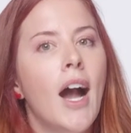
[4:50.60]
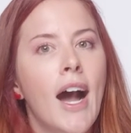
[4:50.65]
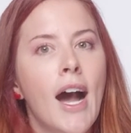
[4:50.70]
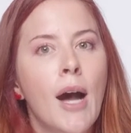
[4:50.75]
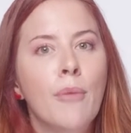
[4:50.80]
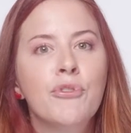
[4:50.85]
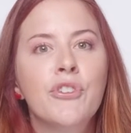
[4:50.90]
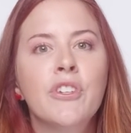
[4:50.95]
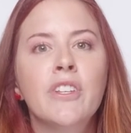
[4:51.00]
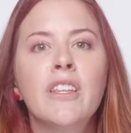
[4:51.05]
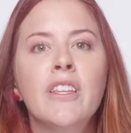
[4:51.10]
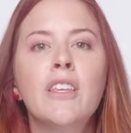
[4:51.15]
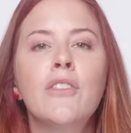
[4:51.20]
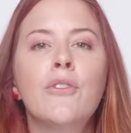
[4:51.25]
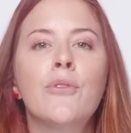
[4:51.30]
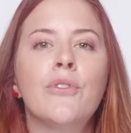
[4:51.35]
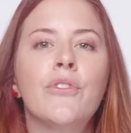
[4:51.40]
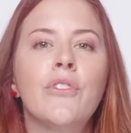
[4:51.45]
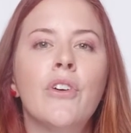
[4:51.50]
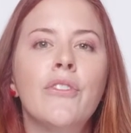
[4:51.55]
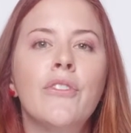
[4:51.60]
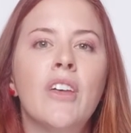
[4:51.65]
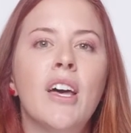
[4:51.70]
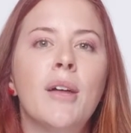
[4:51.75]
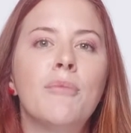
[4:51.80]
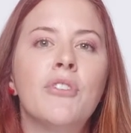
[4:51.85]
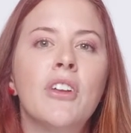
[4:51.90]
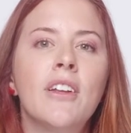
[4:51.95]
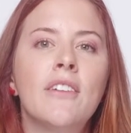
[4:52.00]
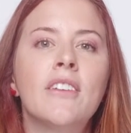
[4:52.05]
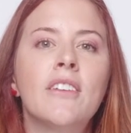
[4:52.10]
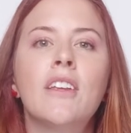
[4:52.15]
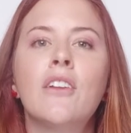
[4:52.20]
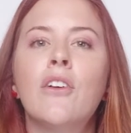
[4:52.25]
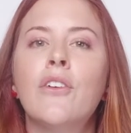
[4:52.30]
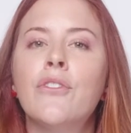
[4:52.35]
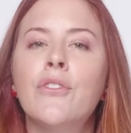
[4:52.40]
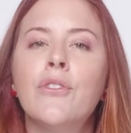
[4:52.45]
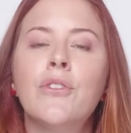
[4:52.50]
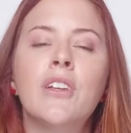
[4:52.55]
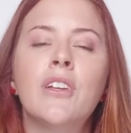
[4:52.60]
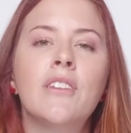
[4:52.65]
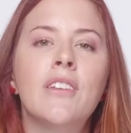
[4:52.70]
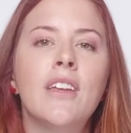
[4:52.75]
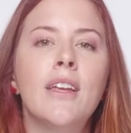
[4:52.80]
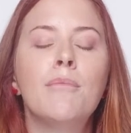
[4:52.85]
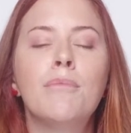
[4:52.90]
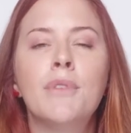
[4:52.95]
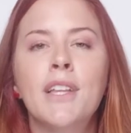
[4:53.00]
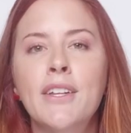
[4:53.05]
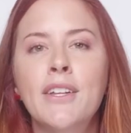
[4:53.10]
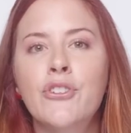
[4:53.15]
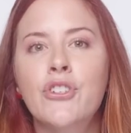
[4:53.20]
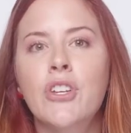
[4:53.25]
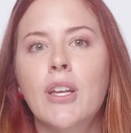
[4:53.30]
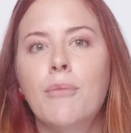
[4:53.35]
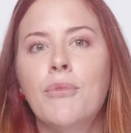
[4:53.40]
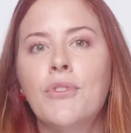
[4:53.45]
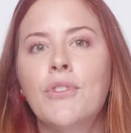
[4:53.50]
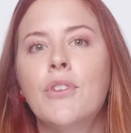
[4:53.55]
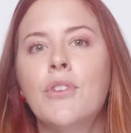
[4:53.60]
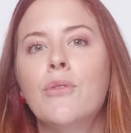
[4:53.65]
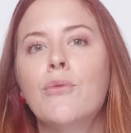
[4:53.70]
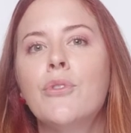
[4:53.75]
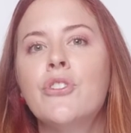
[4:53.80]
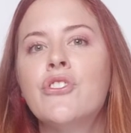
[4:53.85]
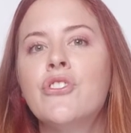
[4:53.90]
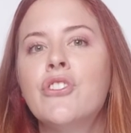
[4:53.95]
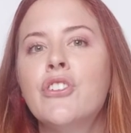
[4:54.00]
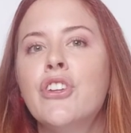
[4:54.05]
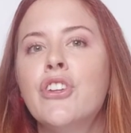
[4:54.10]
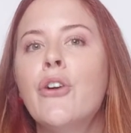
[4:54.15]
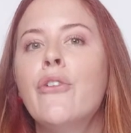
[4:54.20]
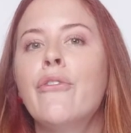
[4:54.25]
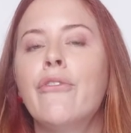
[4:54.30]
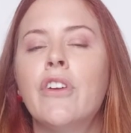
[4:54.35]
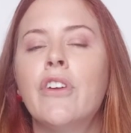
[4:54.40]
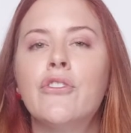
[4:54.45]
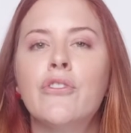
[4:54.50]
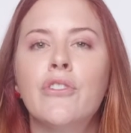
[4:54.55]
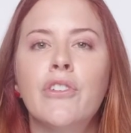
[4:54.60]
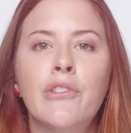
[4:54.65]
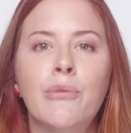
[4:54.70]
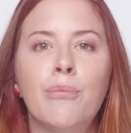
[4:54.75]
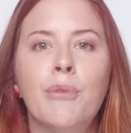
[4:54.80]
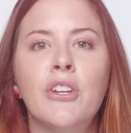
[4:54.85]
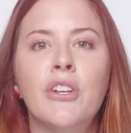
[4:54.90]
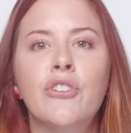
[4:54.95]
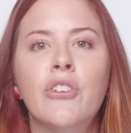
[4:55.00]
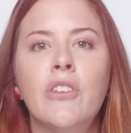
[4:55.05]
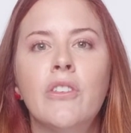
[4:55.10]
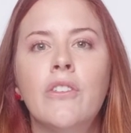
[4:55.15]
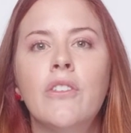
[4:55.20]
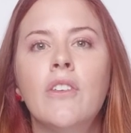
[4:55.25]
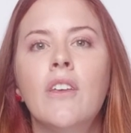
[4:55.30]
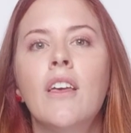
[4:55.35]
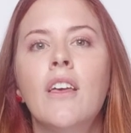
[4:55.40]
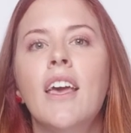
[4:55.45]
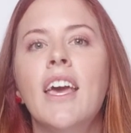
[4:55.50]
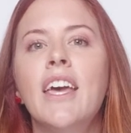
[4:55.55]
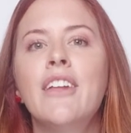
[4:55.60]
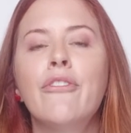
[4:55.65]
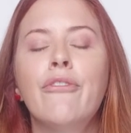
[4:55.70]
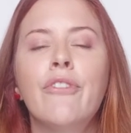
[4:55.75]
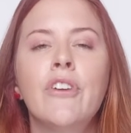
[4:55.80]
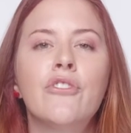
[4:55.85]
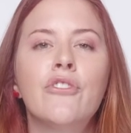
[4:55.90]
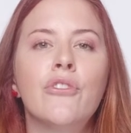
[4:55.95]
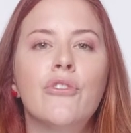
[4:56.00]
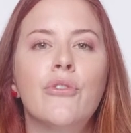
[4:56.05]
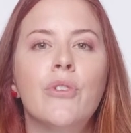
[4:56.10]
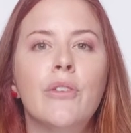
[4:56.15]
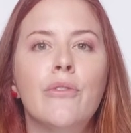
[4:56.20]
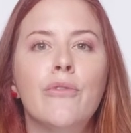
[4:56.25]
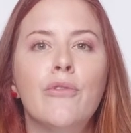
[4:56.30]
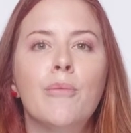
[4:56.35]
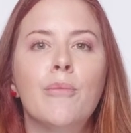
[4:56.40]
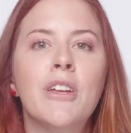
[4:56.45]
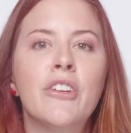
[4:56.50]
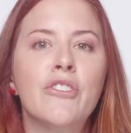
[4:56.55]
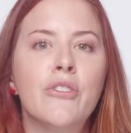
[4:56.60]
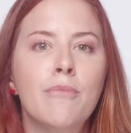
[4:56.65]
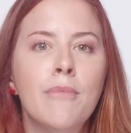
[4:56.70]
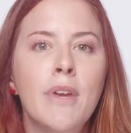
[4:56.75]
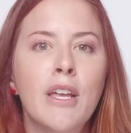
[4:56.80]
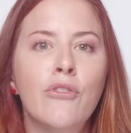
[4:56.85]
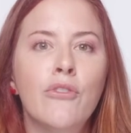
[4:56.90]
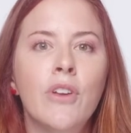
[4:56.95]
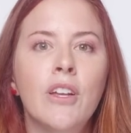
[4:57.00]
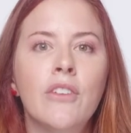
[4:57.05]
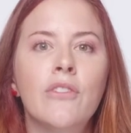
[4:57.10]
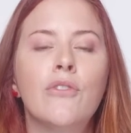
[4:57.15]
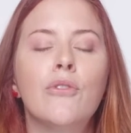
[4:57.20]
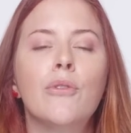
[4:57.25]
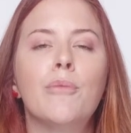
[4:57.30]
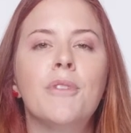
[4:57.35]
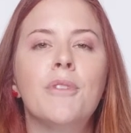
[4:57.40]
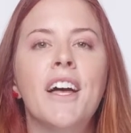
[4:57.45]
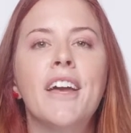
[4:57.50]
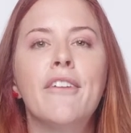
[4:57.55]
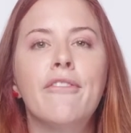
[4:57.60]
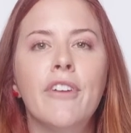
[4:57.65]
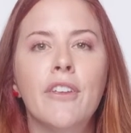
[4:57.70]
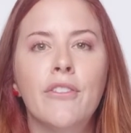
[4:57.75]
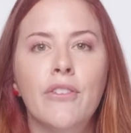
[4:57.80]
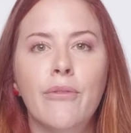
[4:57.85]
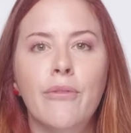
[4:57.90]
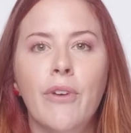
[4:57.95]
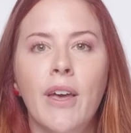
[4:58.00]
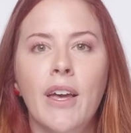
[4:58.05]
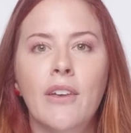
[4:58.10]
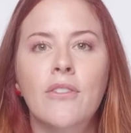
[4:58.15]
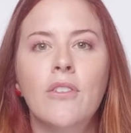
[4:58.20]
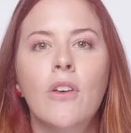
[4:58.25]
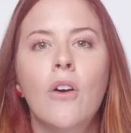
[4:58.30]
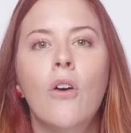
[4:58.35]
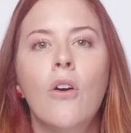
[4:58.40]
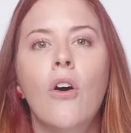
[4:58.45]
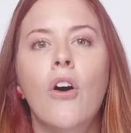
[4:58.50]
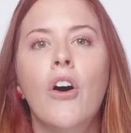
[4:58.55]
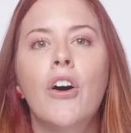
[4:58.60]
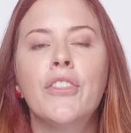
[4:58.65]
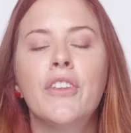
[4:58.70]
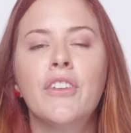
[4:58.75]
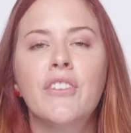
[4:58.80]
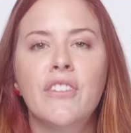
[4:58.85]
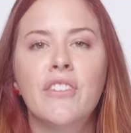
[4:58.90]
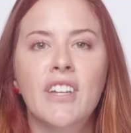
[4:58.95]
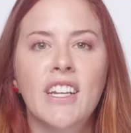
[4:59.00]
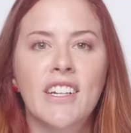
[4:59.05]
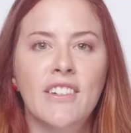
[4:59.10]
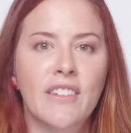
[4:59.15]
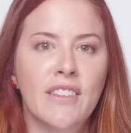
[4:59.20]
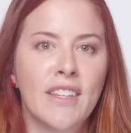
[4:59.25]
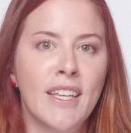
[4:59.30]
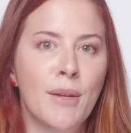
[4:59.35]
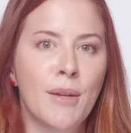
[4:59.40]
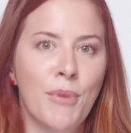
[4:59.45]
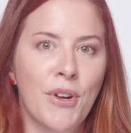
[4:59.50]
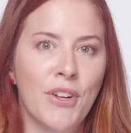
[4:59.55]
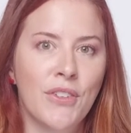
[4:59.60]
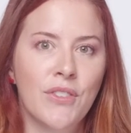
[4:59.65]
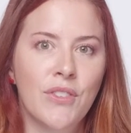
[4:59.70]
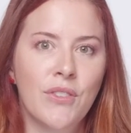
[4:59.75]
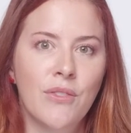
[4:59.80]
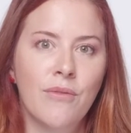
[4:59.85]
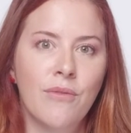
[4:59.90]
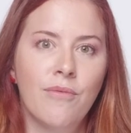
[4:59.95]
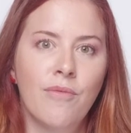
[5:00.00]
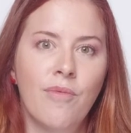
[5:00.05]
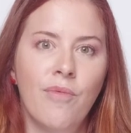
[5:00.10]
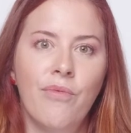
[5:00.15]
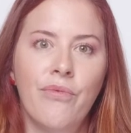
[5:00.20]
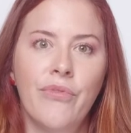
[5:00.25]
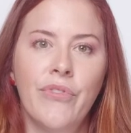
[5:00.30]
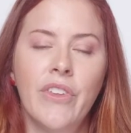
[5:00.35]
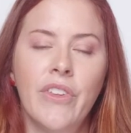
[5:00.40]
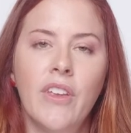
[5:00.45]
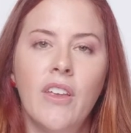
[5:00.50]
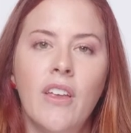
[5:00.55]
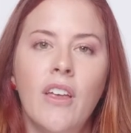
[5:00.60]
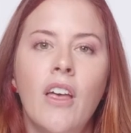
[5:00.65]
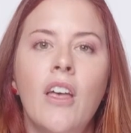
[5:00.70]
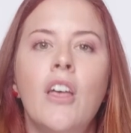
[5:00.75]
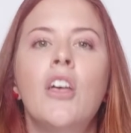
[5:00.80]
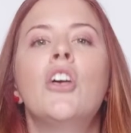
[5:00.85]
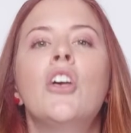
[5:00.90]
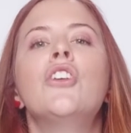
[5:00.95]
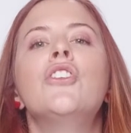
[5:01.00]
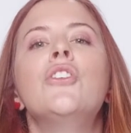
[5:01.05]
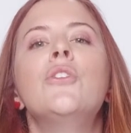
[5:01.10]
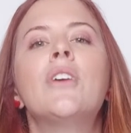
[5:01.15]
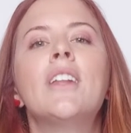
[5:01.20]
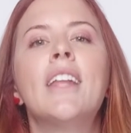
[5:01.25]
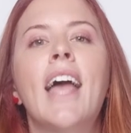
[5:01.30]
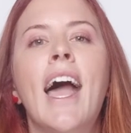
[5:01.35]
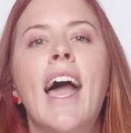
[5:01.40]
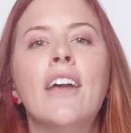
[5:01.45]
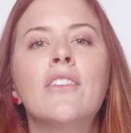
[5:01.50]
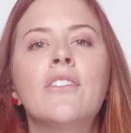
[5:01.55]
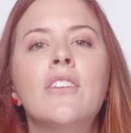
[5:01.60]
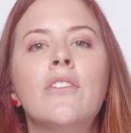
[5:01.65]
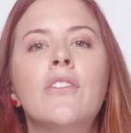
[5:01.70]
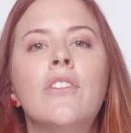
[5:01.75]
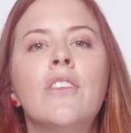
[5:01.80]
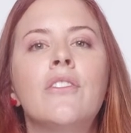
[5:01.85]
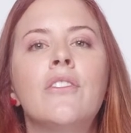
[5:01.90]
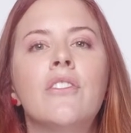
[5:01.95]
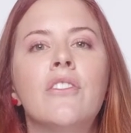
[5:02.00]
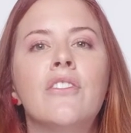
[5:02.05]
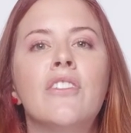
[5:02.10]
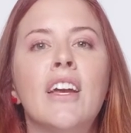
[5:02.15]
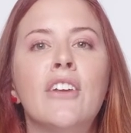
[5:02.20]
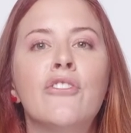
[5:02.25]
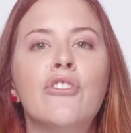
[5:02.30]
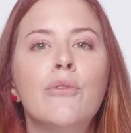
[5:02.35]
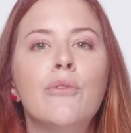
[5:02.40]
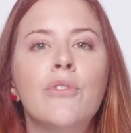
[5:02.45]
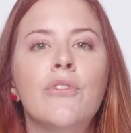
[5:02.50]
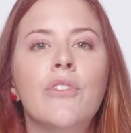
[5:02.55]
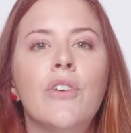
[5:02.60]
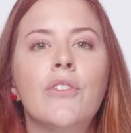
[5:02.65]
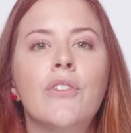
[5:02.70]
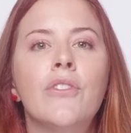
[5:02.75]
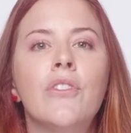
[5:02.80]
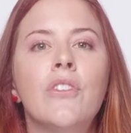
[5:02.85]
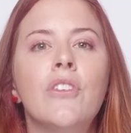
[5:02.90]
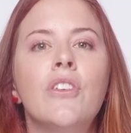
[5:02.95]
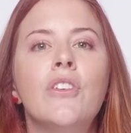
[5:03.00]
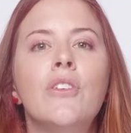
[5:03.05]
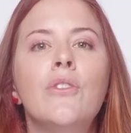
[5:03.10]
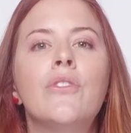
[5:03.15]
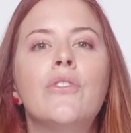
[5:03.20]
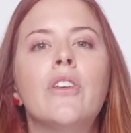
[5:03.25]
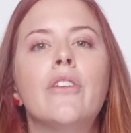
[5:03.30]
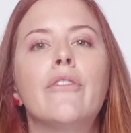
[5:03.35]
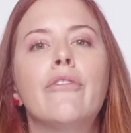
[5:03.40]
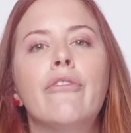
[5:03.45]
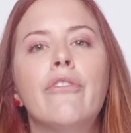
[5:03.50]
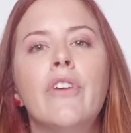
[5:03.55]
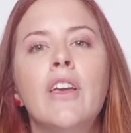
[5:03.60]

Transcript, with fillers: Optionally, the result object can also contain blend shapes, which denote facial expressions, and a facial transformation matrix to apply face effects on the detected landmarks. You can access these detection results using